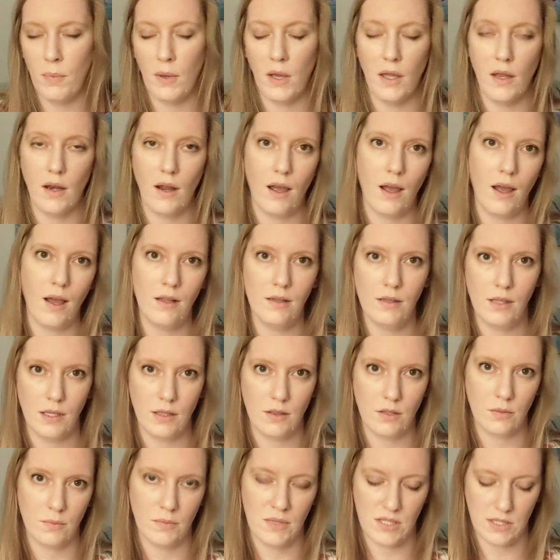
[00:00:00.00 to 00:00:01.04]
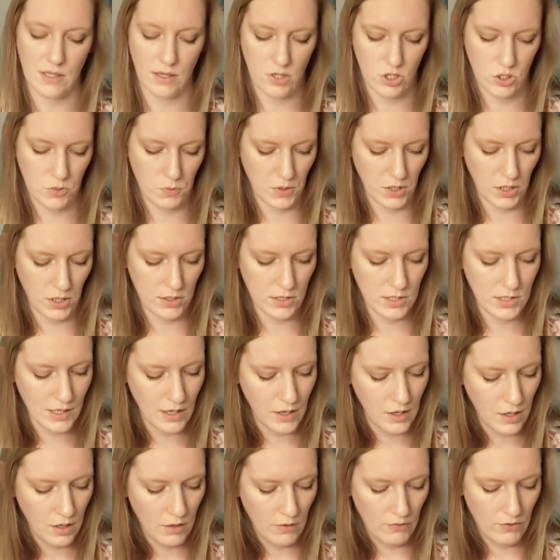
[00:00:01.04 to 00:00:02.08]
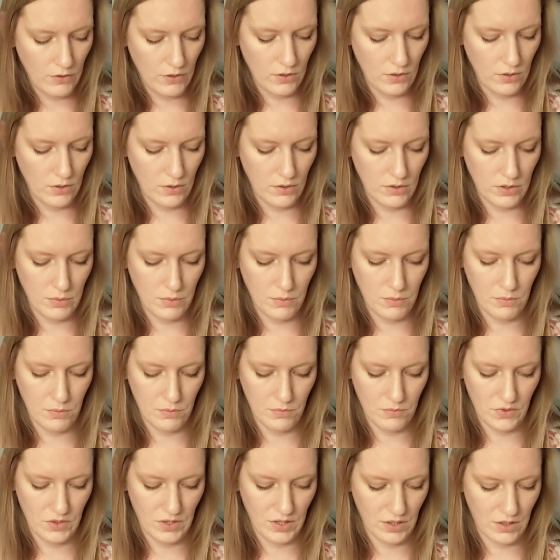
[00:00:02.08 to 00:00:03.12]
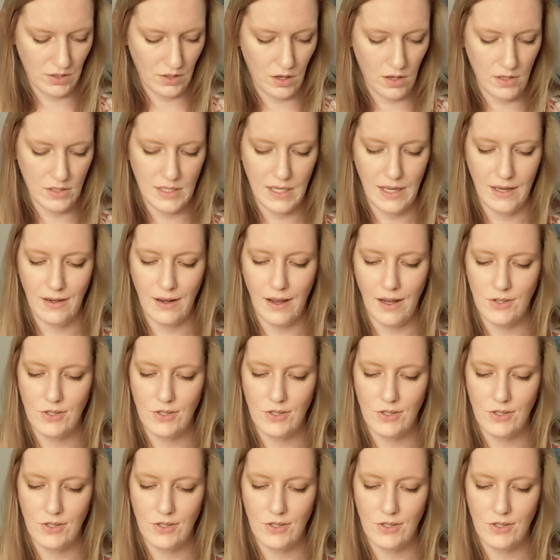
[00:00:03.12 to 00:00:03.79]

but I like their massage bars for the content.